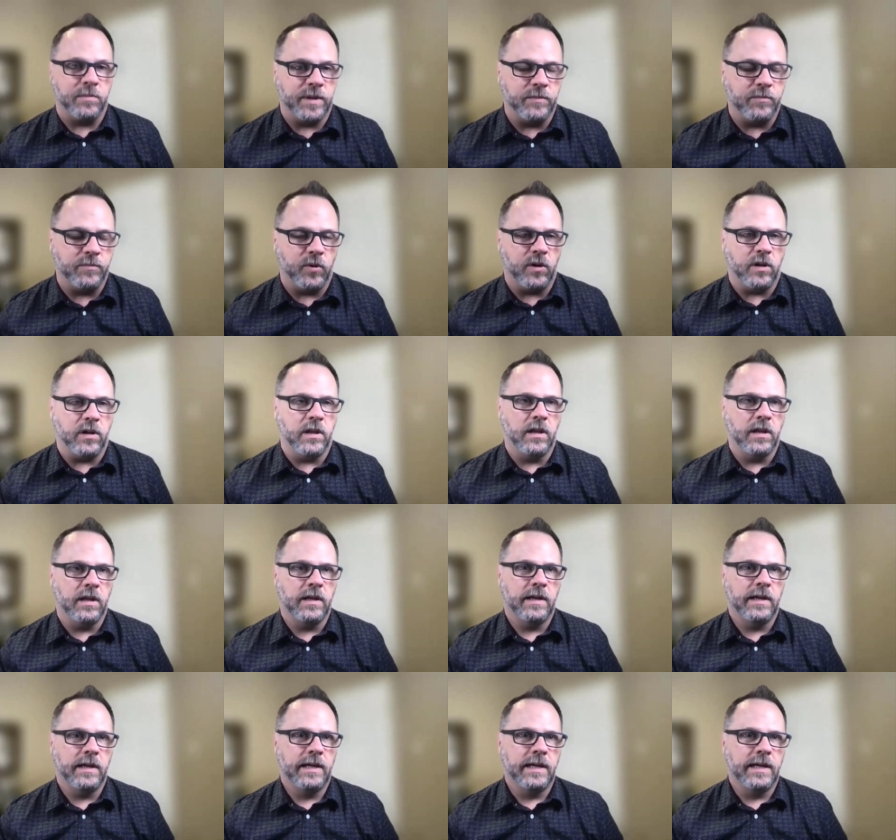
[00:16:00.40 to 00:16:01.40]
people,
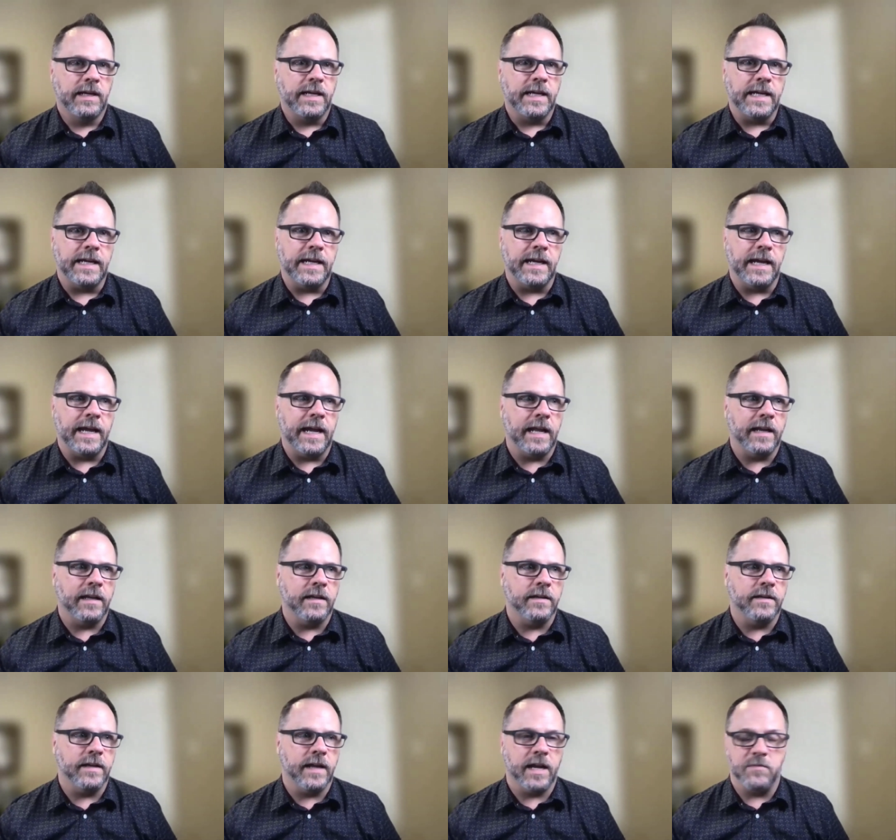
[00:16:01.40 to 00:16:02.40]

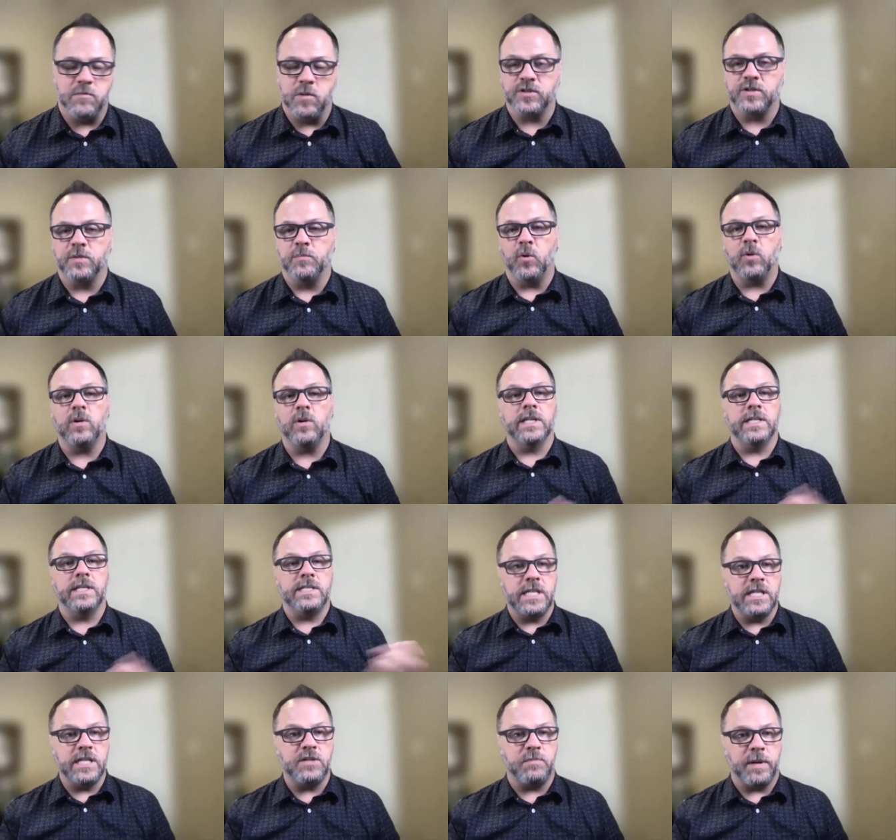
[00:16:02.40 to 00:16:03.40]
and most importantly
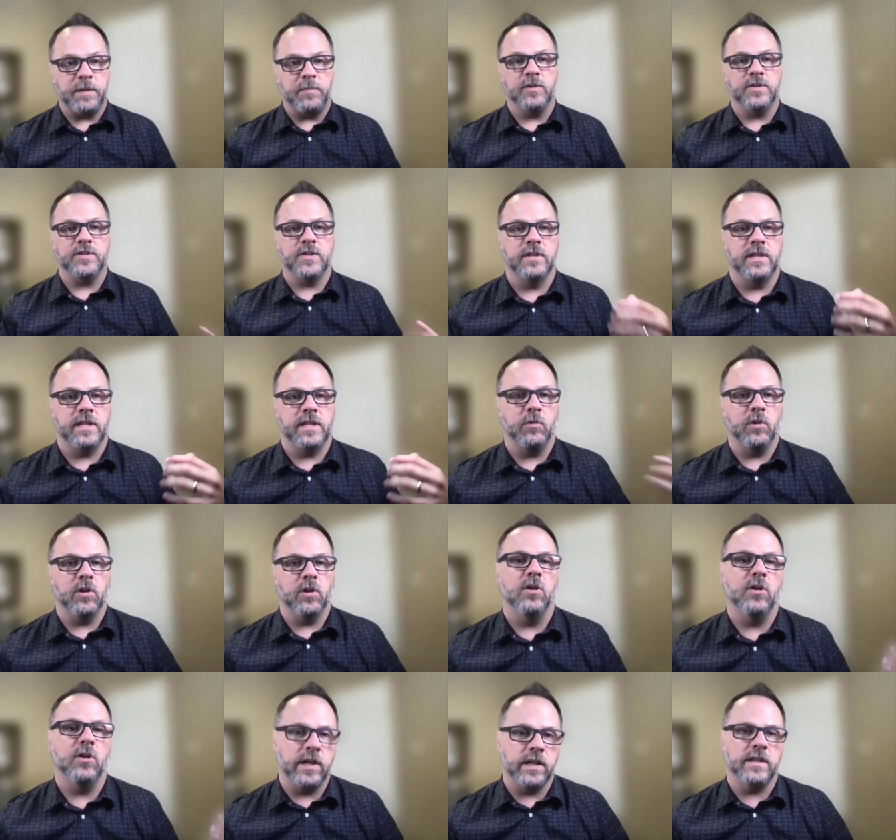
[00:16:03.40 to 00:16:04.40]
teach people so that they were
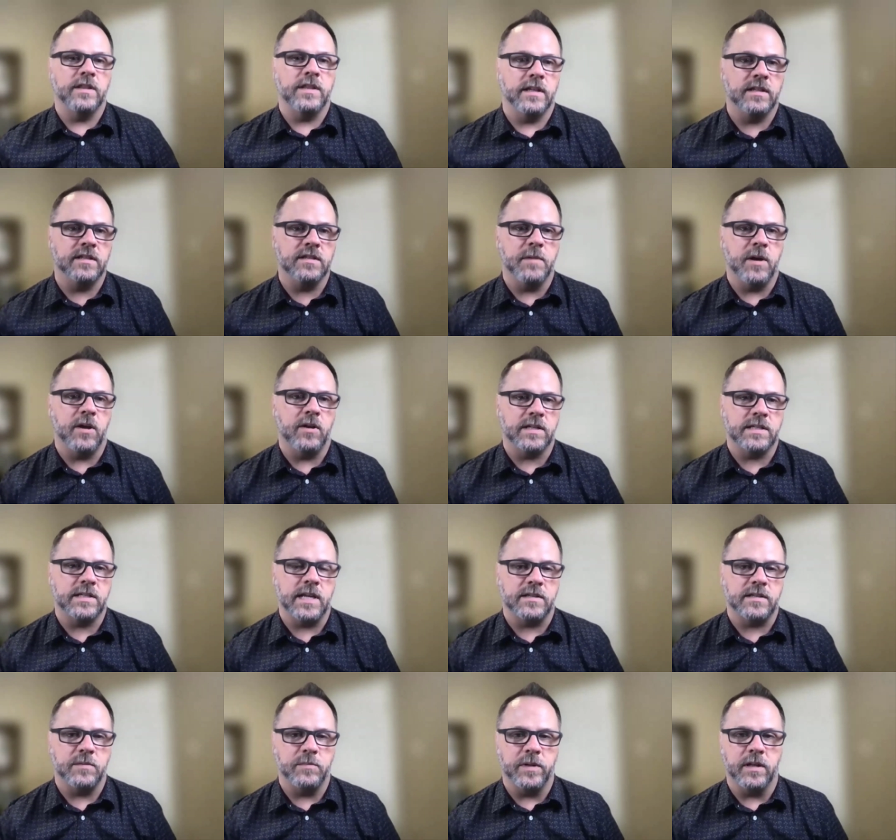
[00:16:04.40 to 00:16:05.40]
learning things about
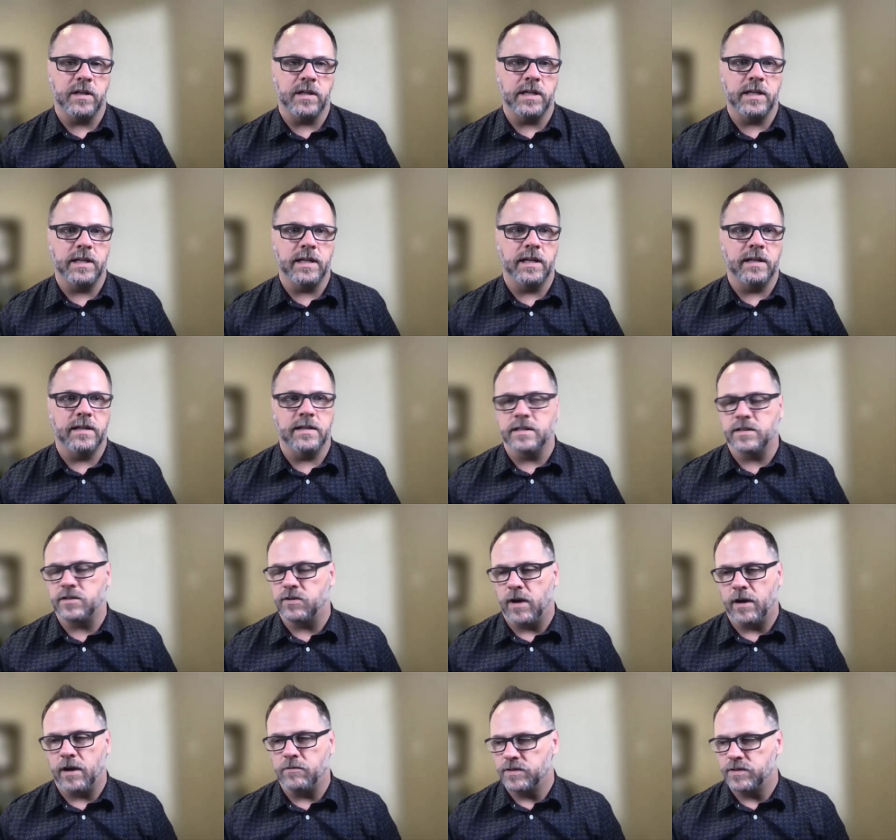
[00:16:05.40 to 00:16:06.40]
accessibility. And
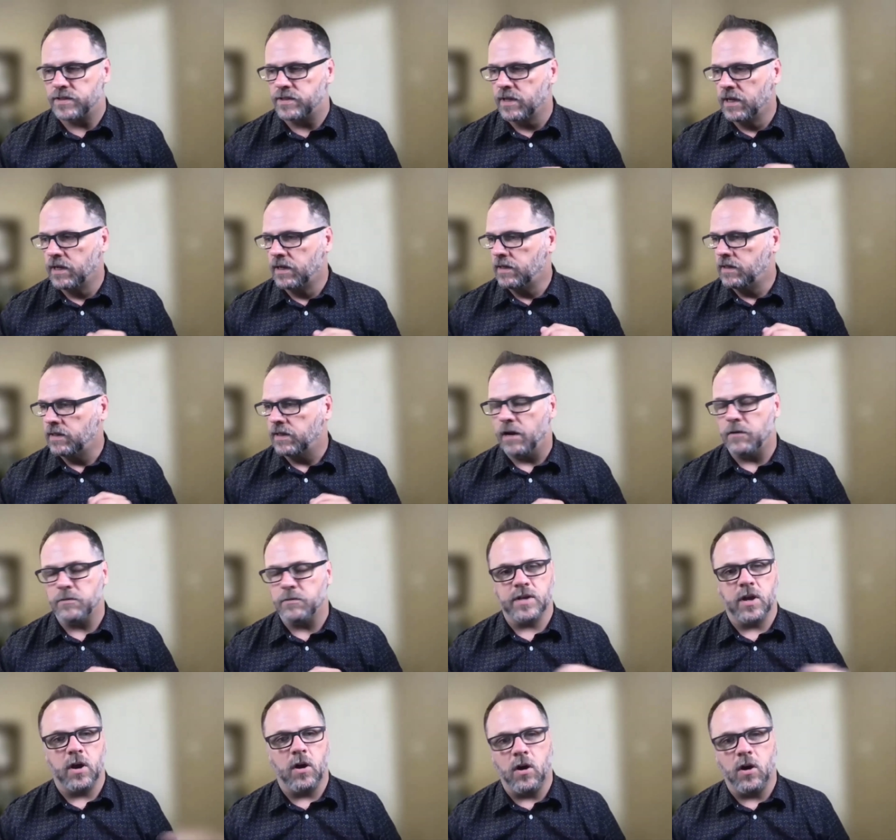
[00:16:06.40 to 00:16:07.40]
so I was
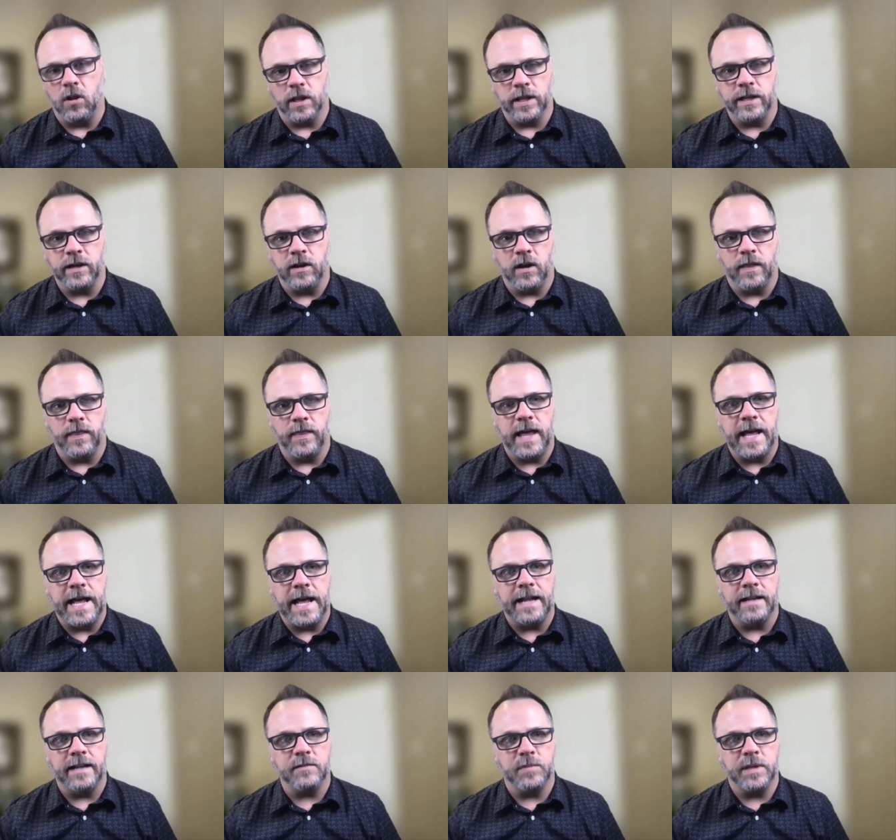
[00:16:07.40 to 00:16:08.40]
all in on
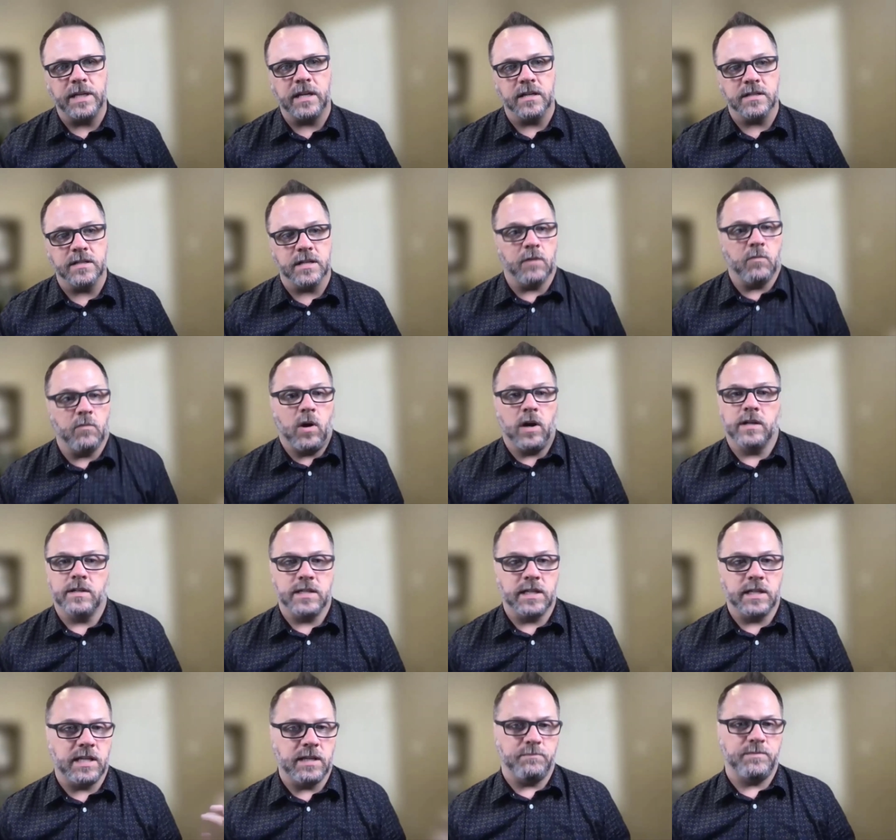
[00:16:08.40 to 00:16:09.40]
that because I wanted
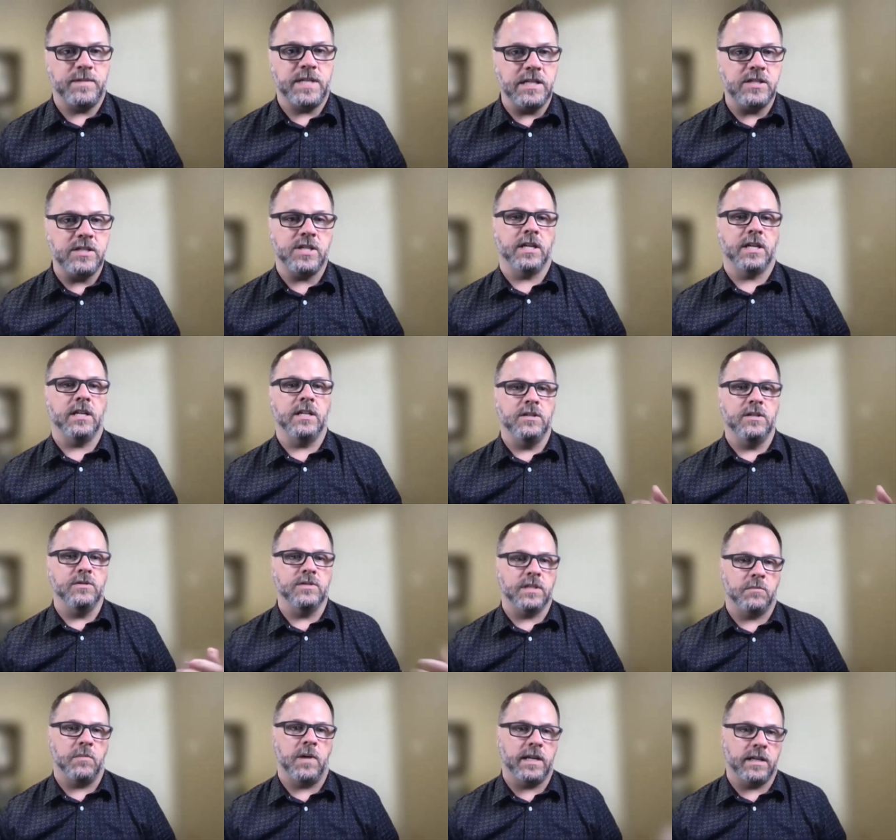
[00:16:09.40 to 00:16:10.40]
to keep teaching and
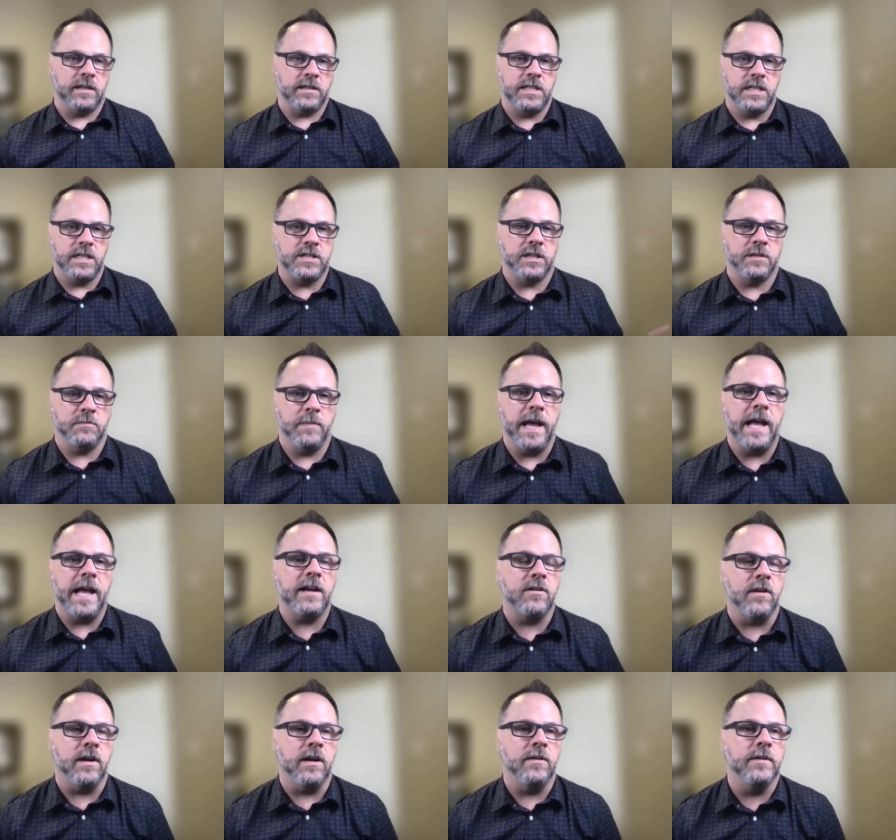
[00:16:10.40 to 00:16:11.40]
using my teaching
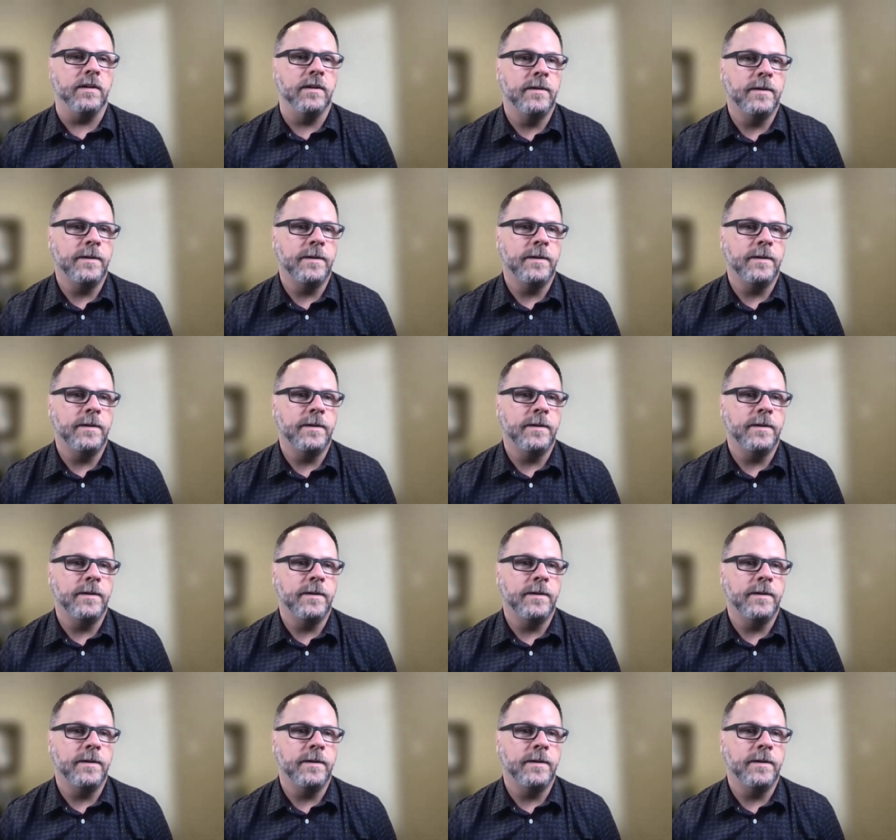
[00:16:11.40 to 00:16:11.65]
background.